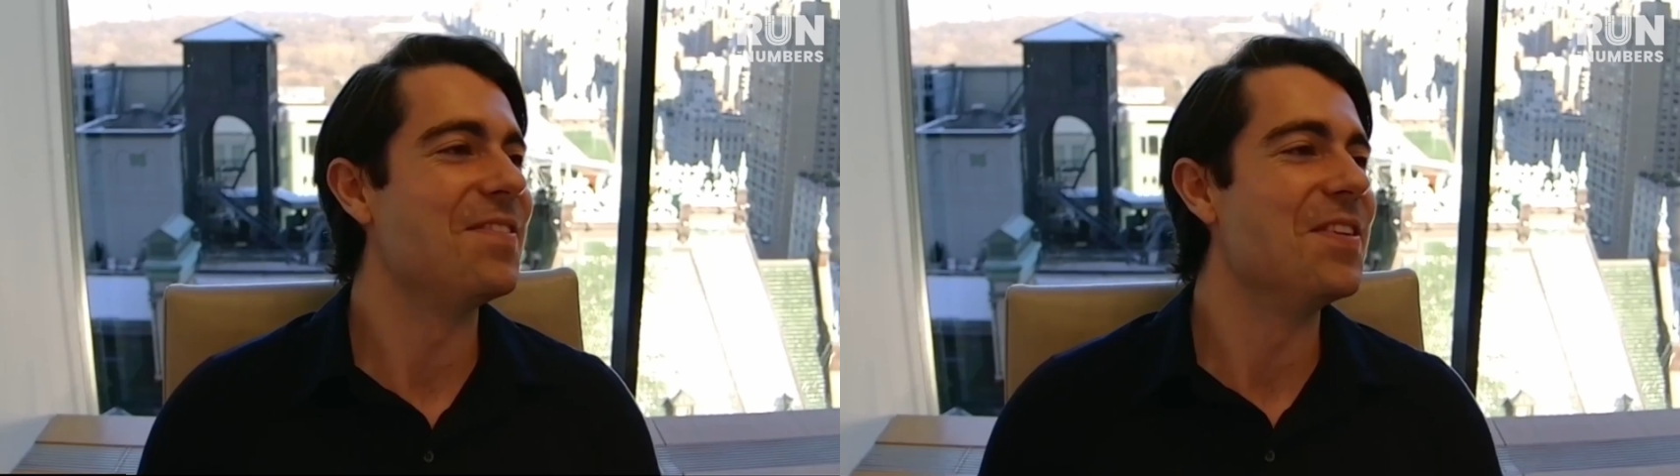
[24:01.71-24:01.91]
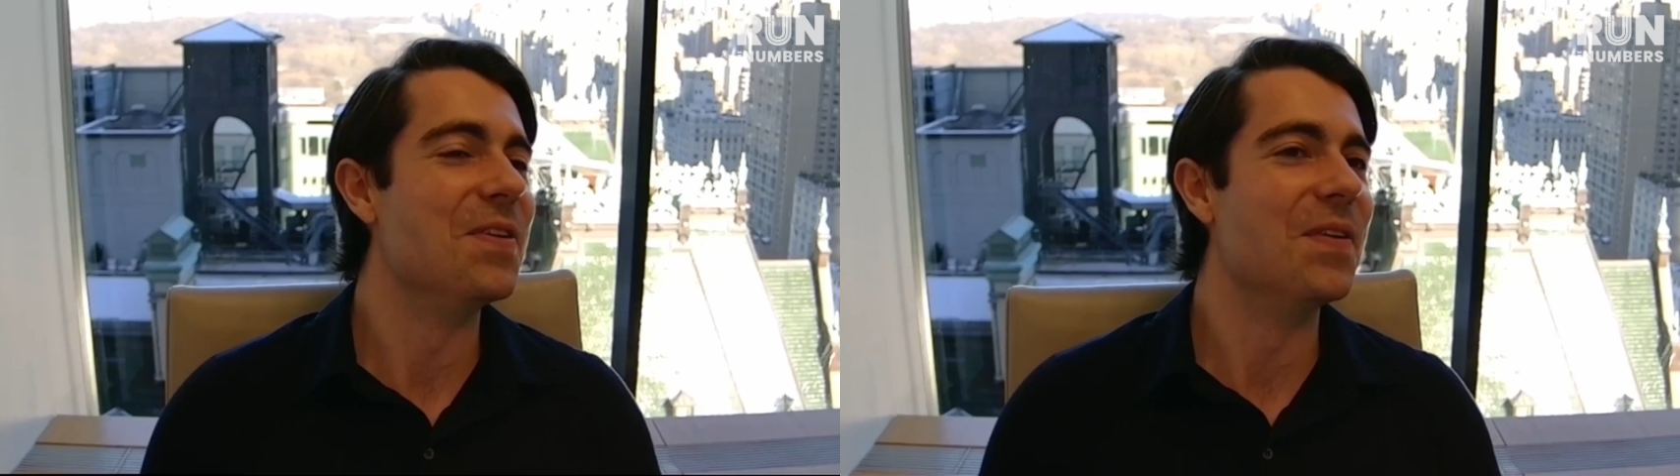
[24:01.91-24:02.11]

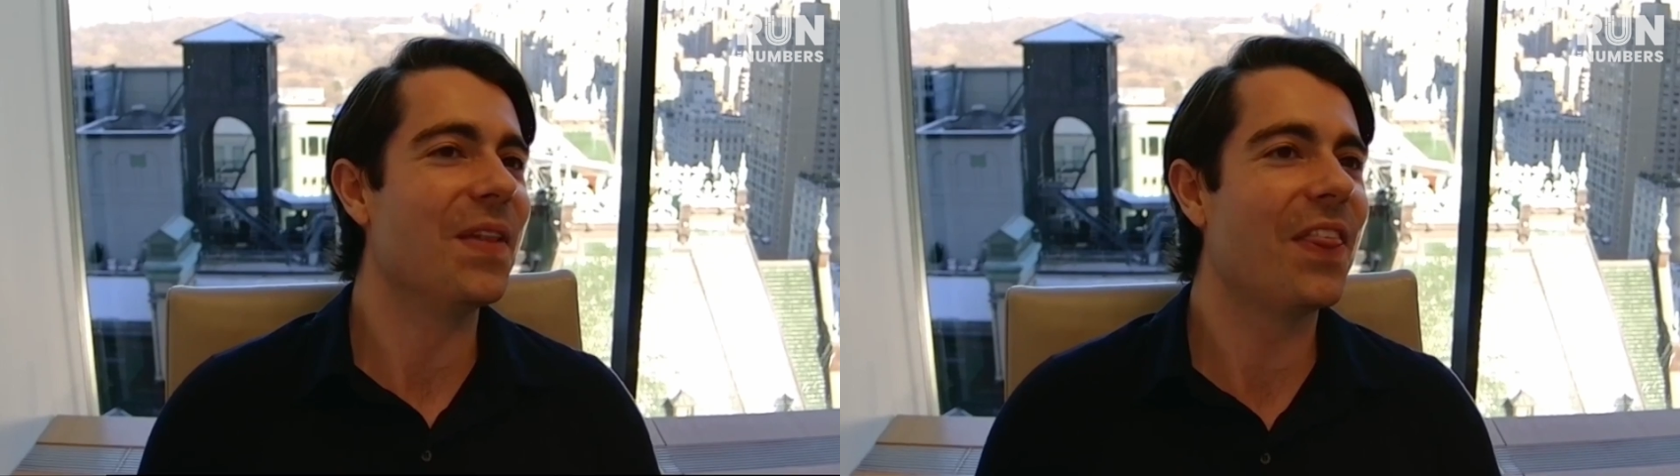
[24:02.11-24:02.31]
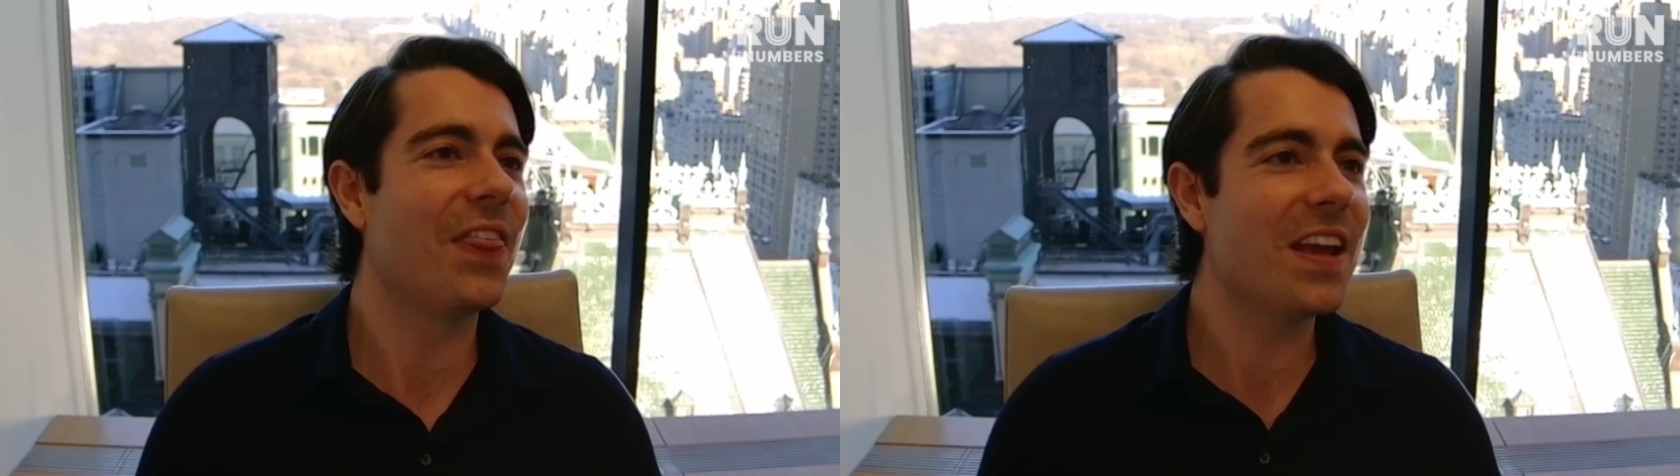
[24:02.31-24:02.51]
If
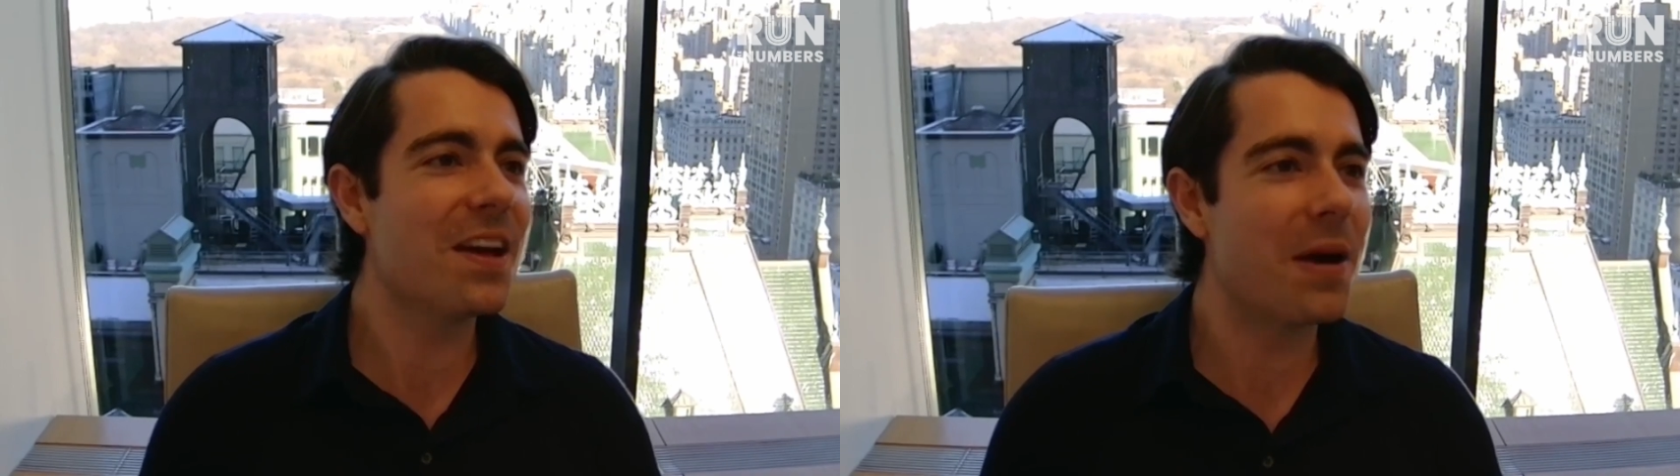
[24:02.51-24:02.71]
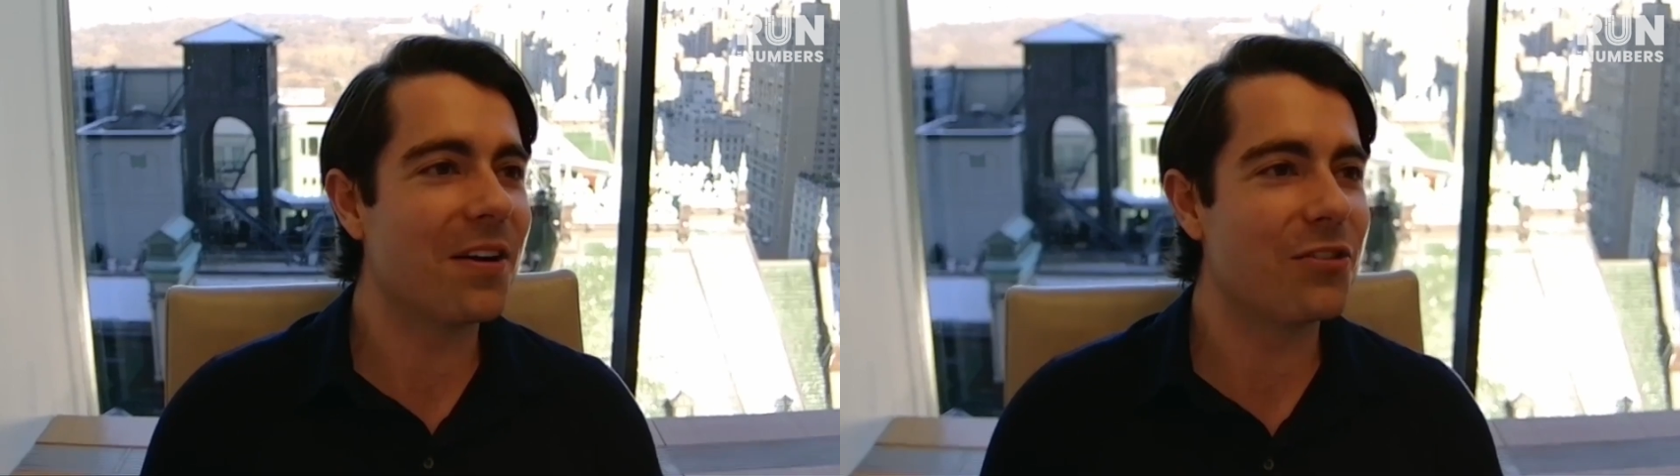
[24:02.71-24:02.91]
you think
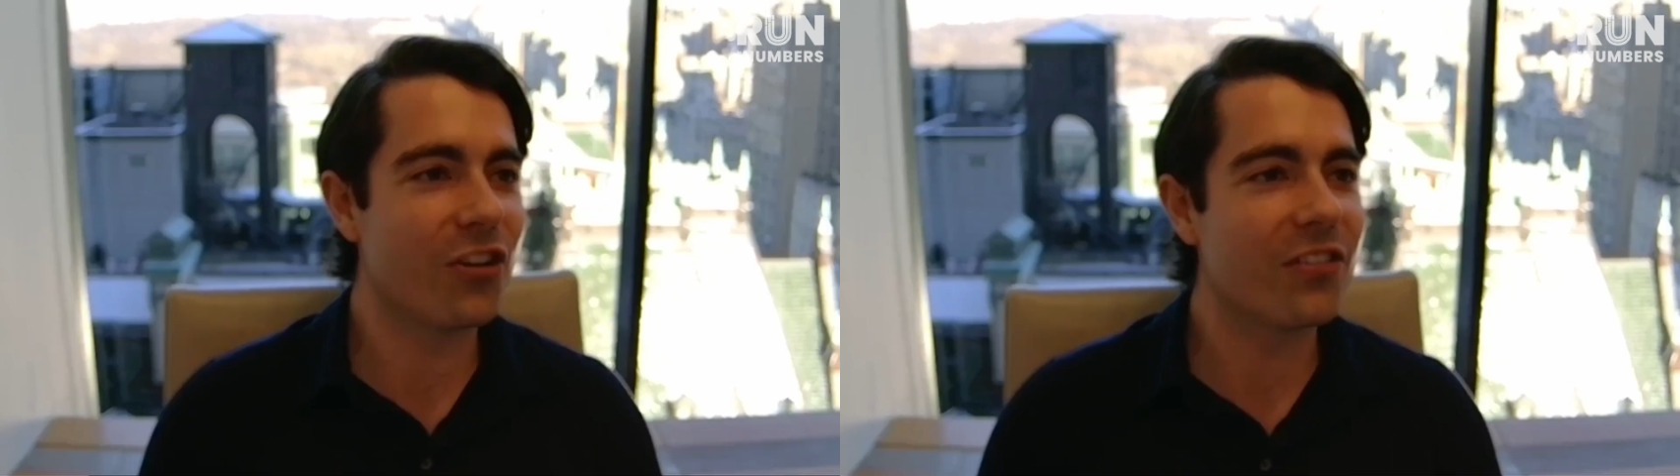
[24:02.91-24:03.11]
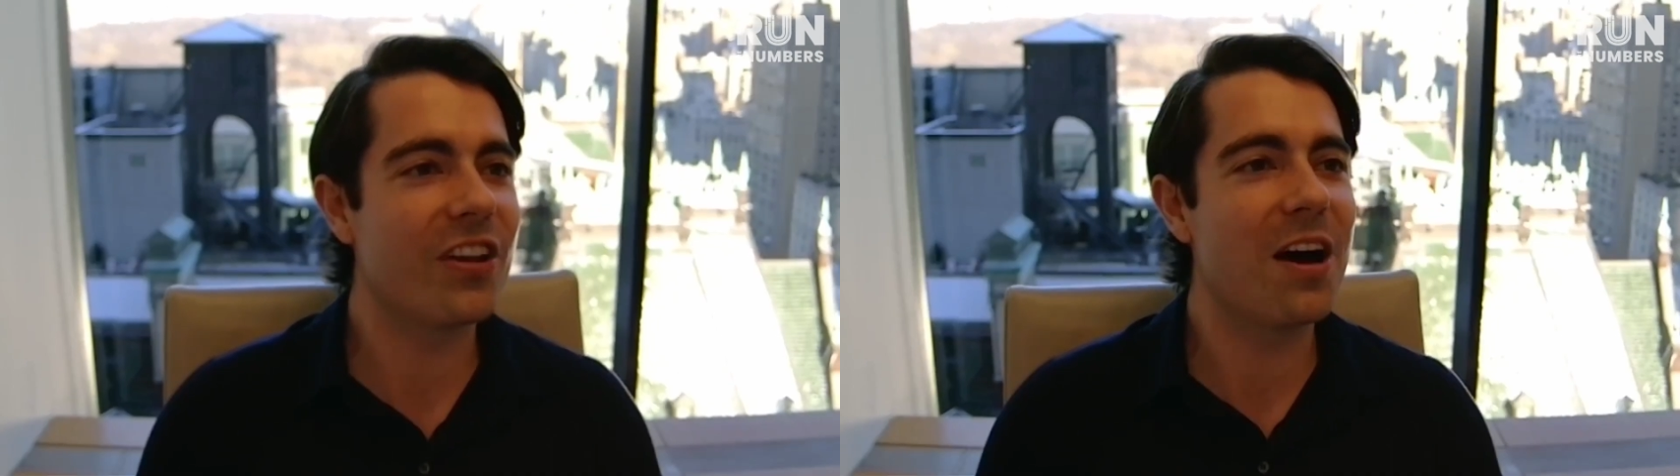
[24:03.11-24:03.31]
about
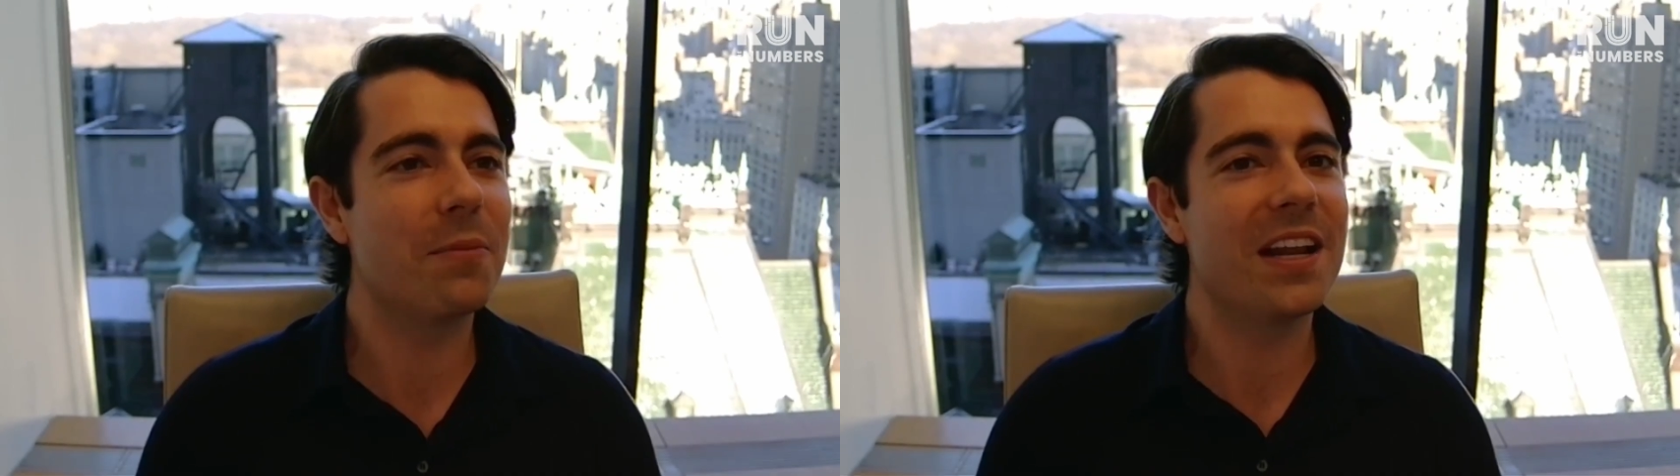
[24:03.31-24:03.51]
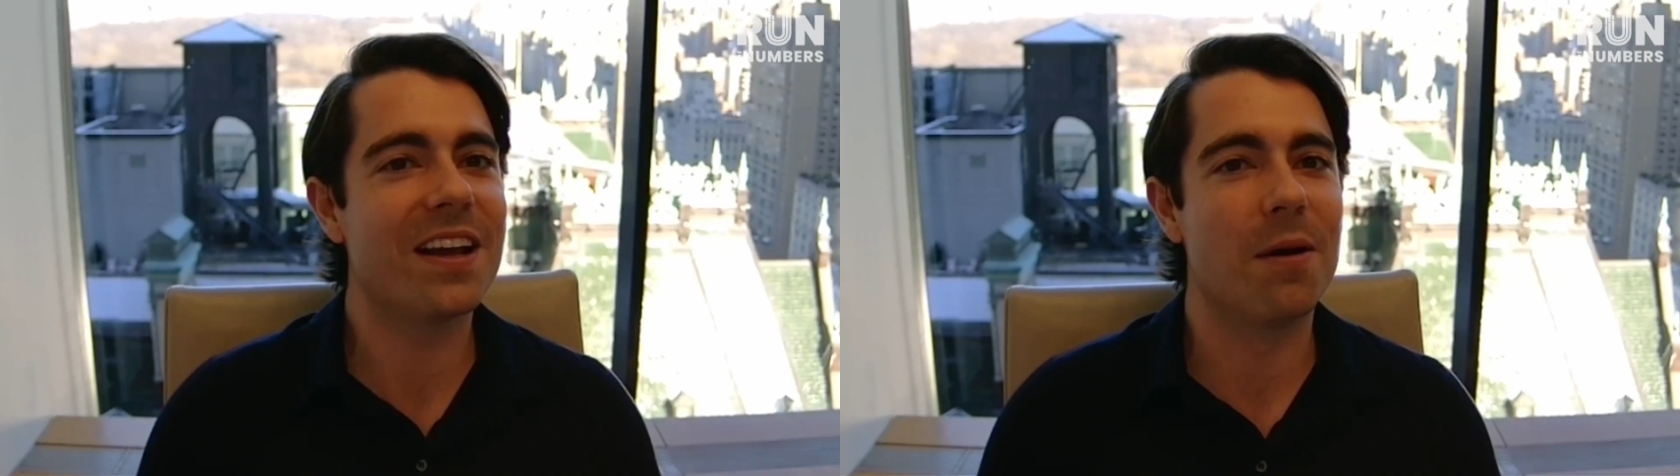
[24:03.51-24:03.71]
just how many